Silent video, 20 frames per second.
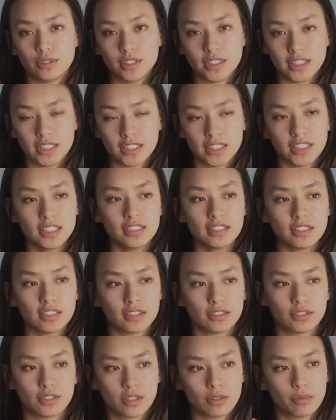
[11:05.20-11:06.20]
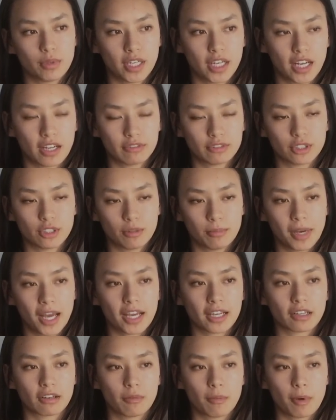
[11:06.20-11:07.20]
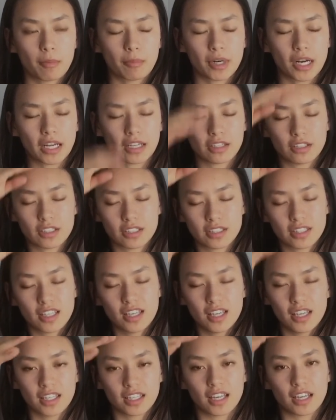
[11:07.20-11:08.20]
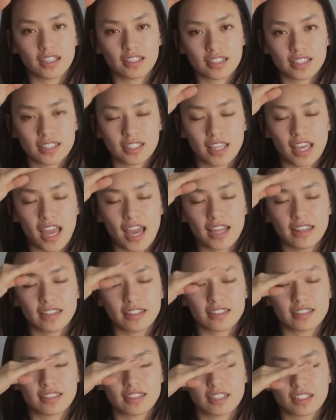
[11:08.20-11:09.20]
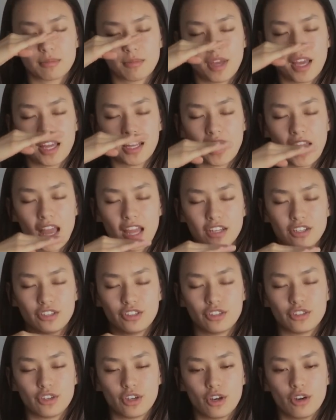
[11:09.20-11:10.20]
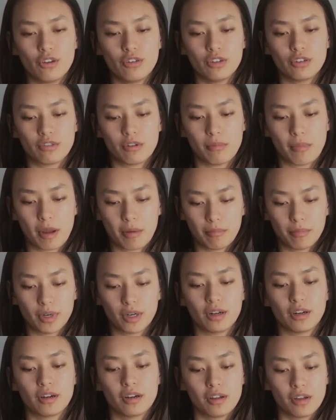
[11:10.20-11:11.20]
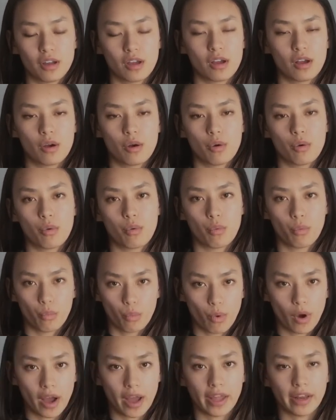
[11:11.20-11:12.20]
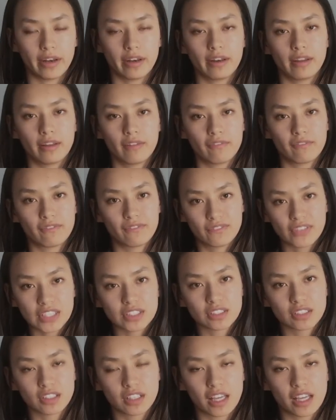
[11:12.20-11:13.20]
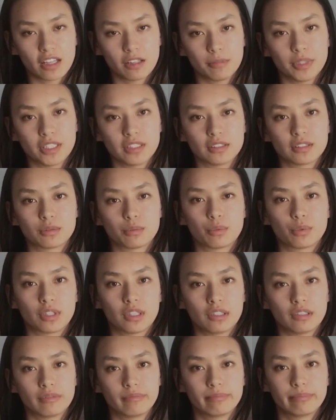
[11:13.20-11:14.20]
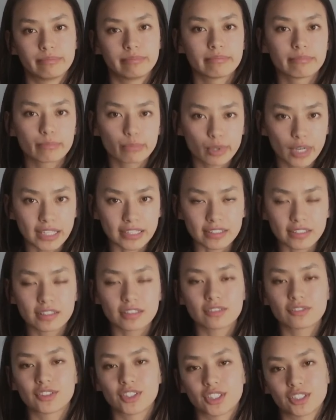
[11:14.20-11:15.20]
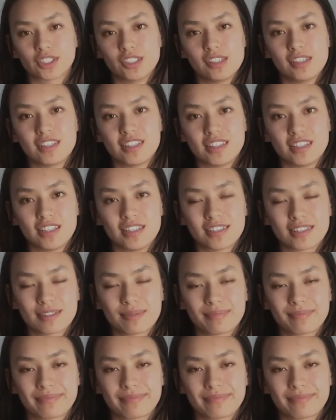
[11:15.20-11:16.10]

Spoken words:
to a disease, so that when I have to go back and remember, I can just kind of scan the stick man head to toe and remember what physical ailments were present for a certain disease.